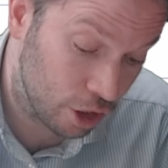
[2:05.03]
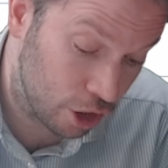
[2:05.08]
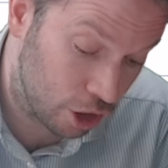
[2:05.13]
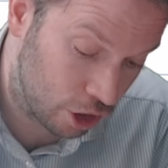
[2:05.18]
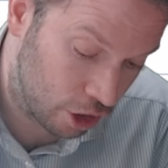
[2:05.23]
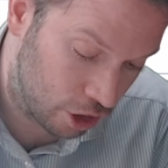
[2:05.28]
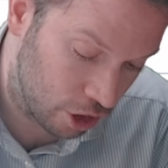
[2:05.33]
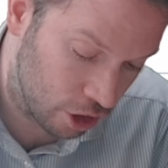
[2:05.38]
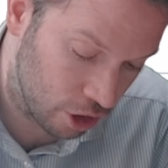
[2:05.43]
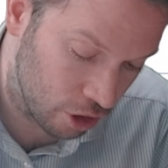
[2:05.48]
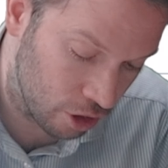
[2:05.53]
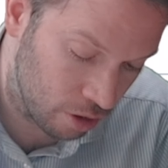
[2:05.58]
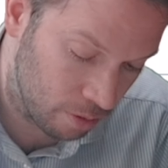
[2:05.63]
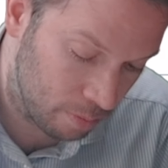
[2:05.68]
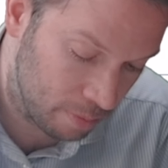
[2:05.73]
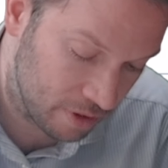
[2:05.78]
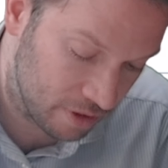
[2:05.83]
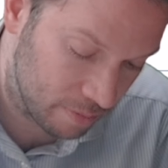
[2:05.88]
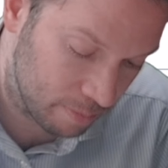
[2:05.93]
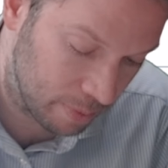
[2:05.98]

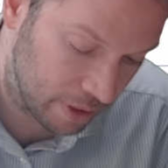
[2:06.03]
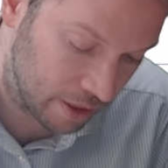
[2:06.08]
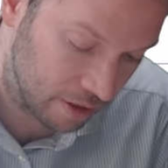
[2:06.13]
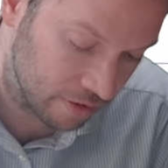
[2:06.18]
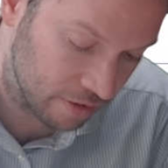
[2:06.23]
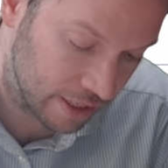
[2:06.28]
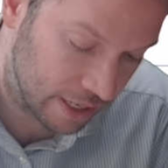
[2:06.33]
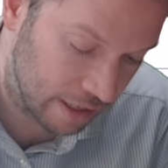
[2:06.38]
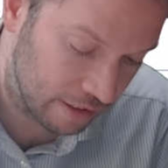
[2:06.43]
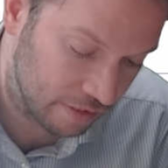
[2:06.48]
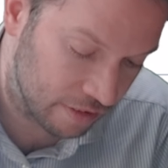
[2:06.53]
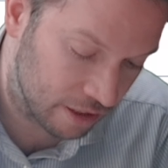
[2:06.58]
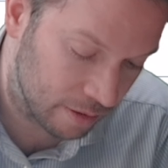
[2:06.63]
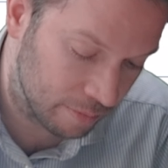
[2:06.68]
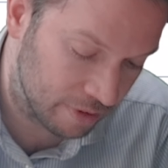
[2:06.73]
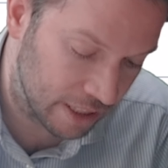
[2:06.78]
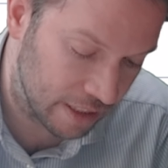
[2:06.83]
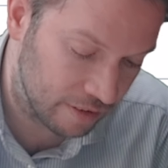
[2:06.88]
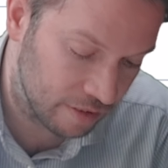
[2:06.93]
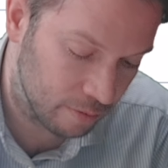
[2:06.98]
cubed, because x
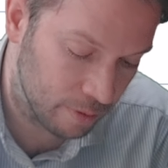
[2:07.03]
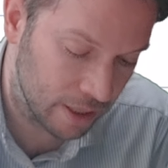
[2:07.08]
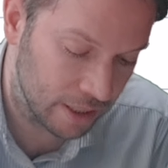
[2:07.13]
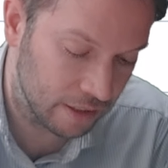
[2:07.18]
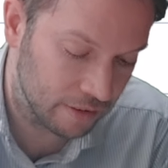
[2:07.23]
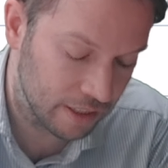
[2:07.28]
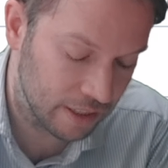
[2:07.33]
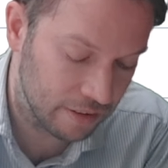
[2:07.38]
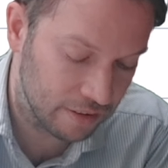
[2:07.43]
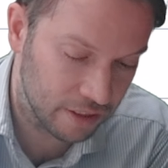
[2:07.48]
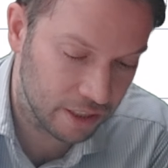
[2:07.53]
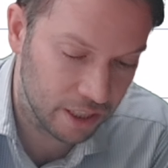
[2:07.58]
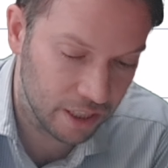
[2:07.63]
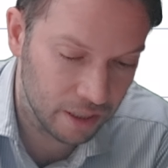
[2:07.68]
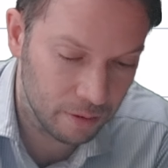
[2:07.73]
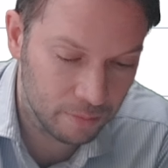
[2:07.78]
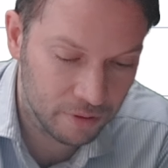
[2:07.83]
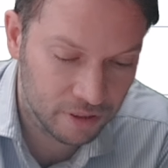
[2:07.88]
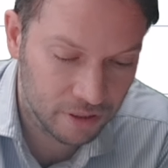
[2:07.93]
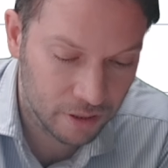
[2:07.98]
times x squared is x
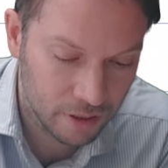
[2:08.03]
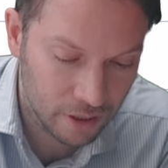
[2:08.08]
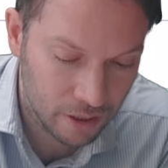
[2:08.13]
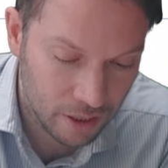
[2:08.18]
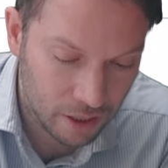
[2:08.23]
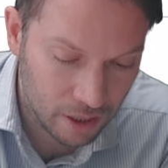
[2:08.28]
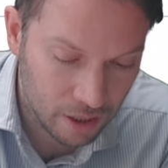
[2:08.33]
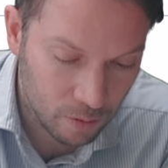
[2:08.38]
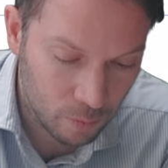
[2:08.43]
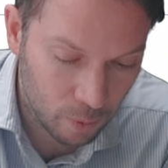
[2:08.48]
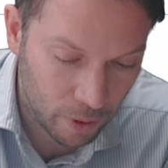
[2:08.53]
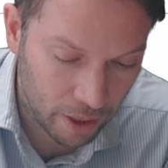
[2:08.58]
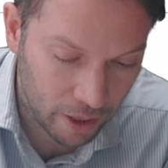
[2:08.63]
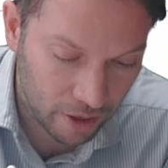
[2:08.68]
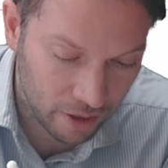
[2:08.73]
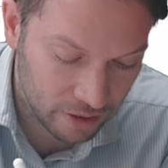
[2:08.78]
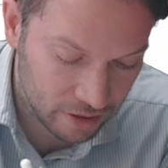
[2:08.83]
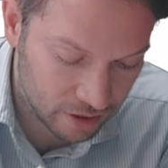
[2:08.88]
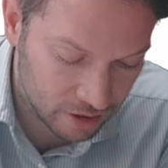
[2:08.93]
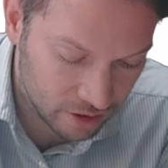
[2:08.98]
cubed. We're
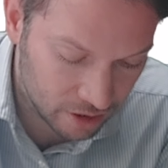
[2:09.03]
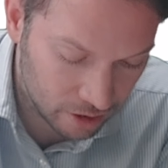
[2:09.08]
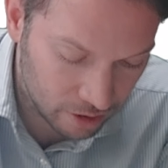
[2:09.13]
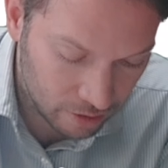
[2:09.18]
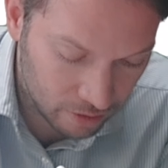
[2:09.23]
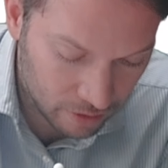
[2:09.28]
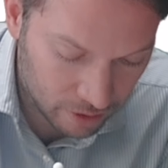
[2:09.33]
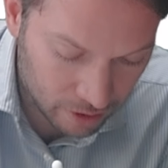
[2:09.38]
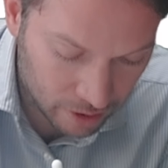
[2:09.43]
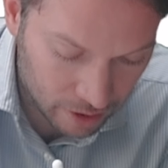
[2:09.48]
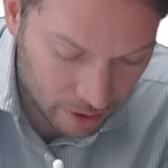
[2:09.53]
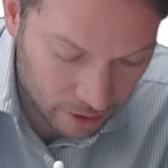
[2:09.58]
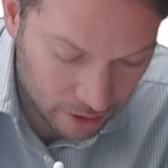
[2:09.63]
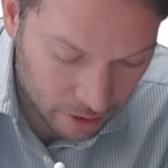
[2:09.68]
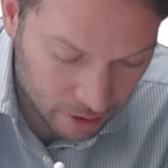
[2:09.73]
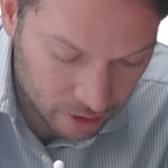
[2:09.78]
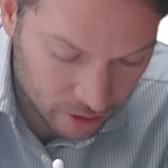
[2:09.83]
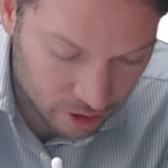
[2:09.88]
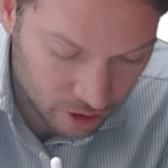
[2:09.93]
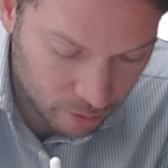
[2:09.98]
going to do the
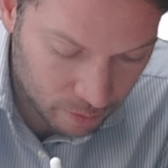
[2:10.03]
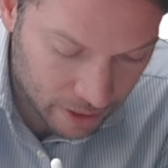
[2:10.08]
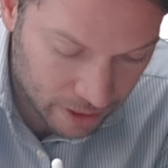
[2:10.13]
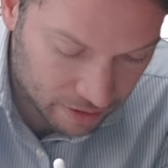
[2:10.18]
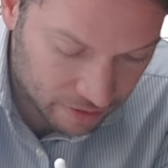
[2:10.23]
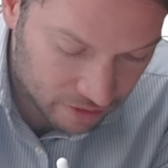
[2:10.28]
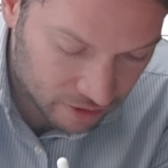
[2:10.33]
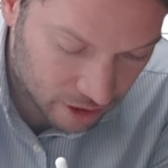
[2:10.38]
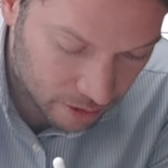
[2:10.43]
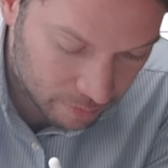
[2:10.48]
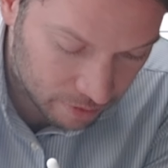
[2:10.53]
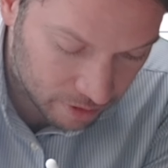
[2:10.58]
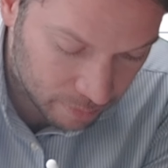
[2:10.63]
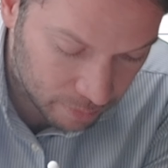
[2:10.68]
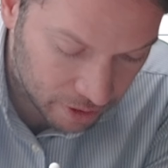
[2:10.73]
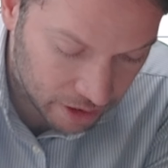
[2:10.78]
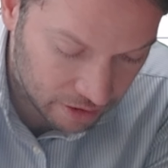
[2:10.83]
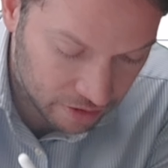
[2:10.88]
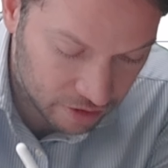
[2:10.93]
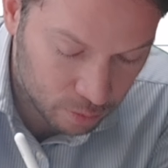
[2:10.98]
2x times the
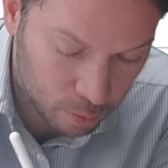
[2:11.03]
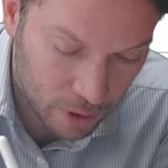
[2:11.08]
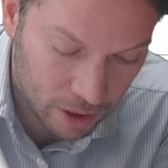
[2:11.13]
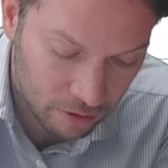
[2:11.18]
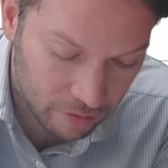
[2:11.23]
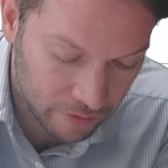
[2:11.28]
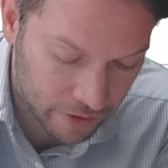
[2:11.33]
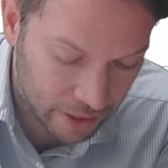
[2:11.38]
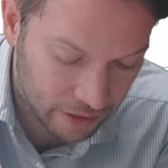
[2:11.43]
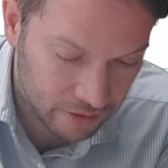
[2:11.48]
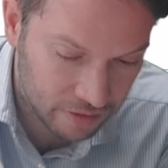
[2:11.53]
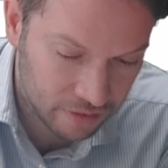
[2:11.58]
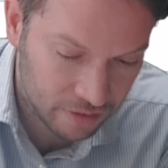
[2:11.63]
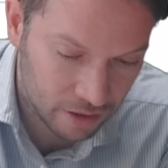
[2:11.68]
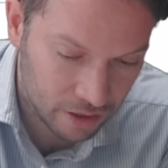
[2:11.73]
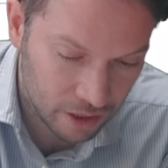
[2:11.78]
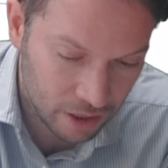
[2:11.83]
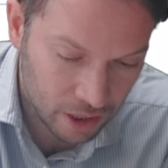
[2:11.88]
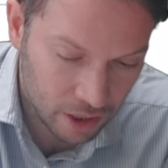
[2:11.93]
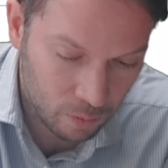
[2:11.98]
minus 12x,
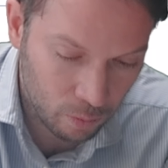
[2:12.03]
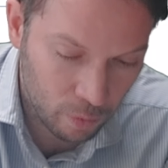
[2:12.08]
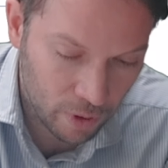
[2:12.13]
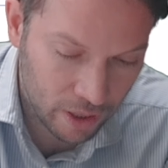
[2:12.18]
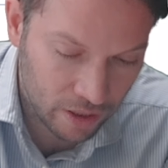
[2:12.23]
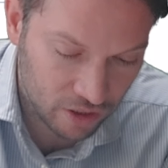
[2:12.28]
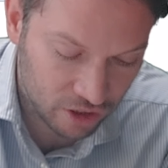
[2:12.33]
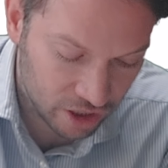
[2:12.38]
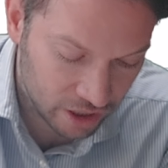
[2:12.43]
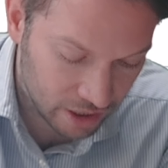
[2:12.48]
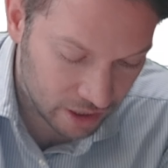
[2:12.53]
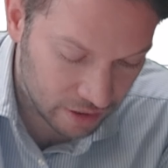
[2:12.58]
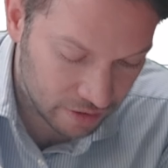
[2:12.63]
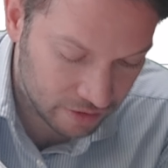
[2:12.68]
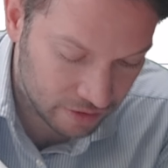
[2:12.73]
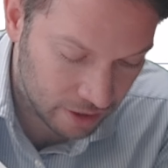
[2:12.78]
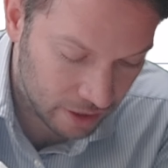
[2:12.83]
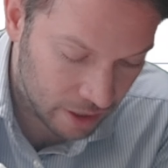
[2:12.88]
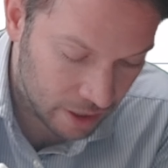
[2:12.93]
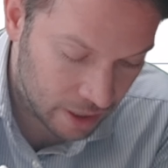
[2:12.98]
which
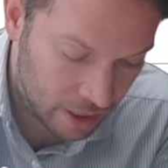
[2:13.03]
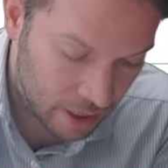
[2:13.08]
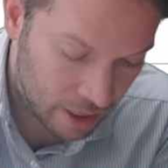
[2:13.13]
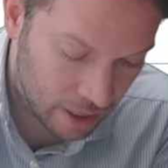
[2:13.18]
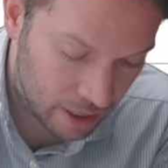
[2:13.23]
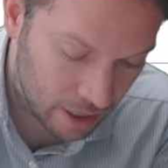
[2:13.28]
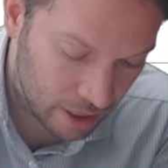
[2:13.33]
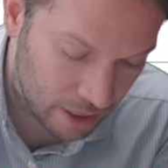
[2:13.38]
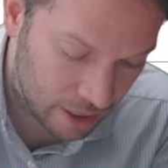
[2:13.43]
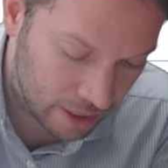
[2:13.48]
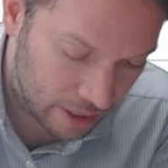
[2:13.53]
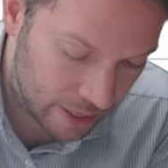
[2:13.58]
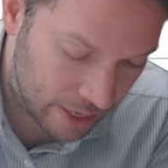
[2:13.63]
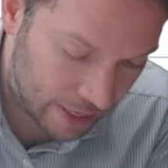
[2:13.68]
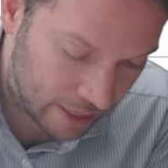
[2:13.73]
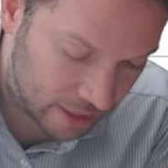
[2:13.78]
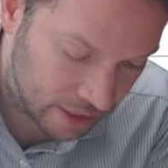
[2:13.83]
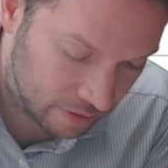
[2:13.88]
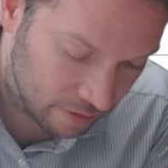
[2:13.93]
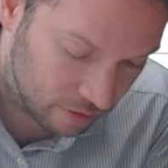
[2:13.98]
is
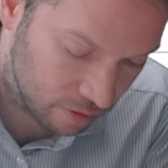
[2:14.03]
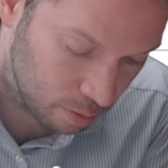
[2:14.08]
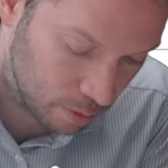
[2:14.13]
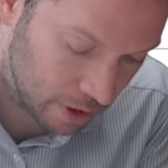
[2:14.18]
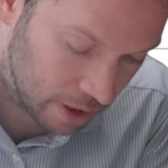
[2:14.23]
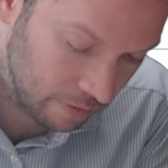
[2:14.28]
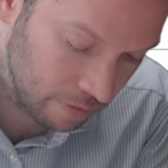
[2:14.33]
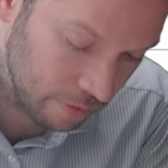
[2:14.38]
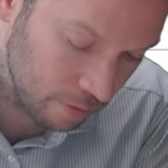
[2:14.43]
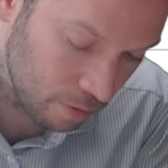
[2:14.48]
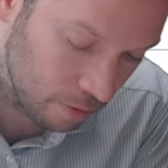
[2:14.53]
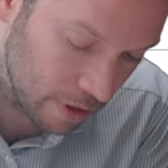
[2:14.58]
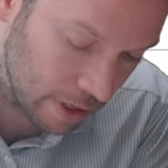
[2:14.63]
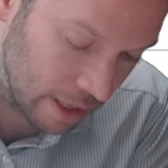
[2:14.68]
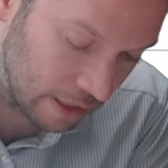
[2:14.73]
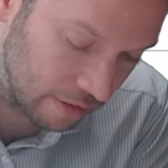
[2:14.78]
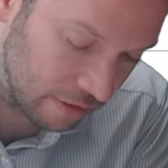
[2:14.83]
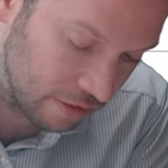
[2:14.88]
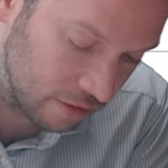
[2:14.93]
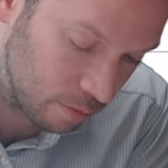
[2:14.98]
negative
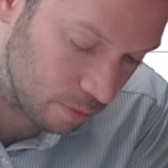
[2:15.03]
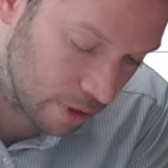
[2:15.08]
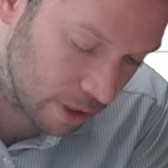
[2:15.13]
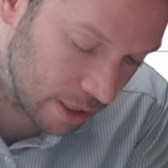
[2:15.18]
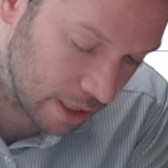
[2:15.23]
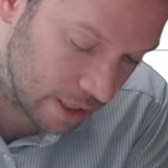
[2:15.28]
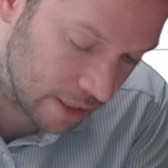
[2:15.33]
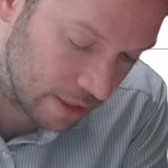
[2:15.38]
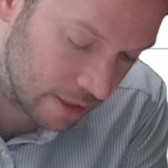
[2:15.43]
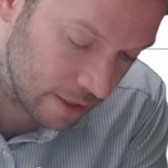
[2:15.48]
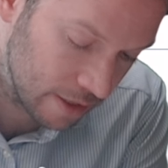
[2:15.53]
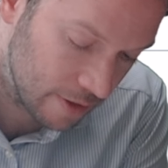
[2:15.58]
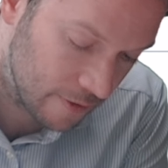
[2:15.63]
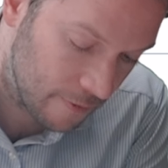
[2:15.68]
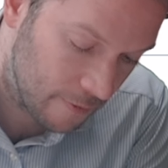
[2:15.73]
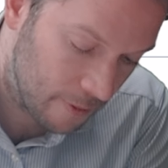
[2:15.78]
24x squared.